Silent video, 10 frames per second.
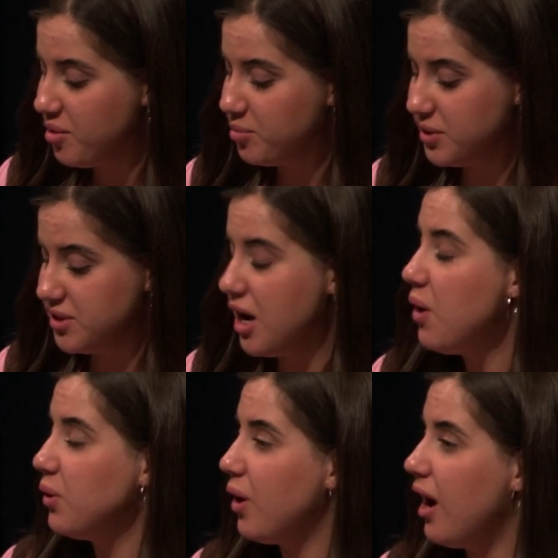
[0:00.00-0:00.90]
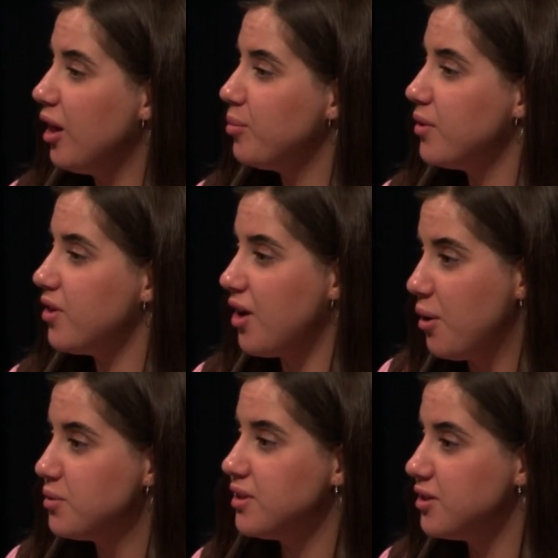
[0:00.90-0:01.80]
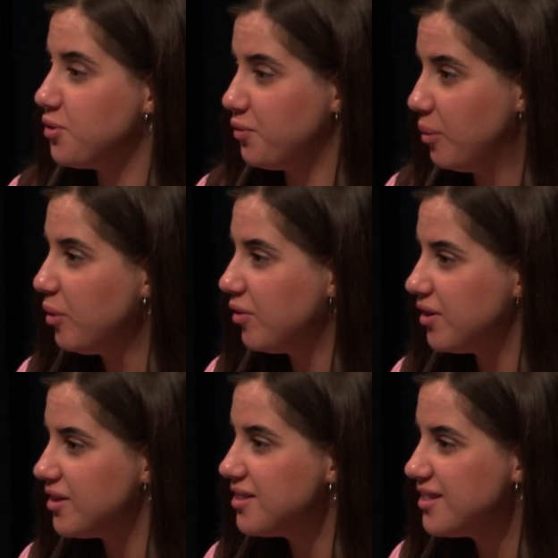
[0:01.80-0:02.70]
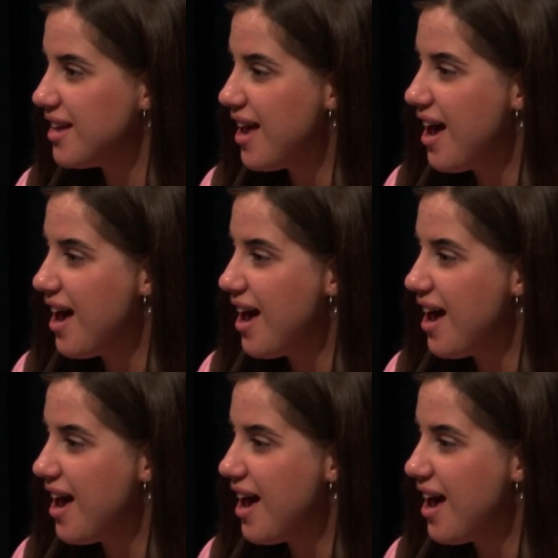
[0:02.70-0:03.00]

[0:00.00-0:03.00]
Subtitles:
but now you help thousands of immigrants